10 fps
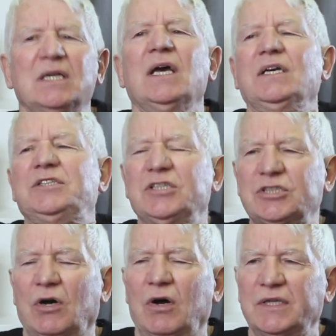and she
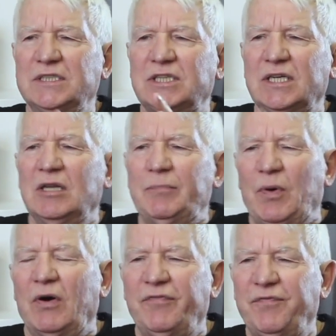saw this little
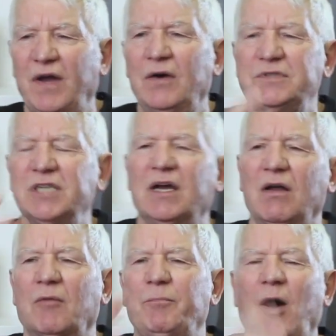boy floating
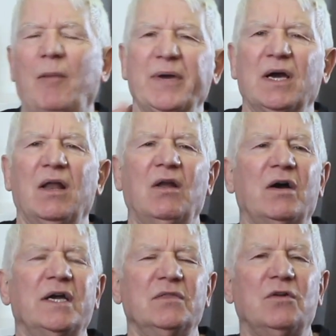along, bobbing
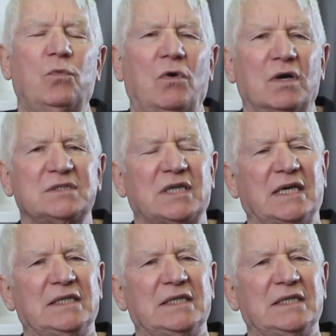along in the water.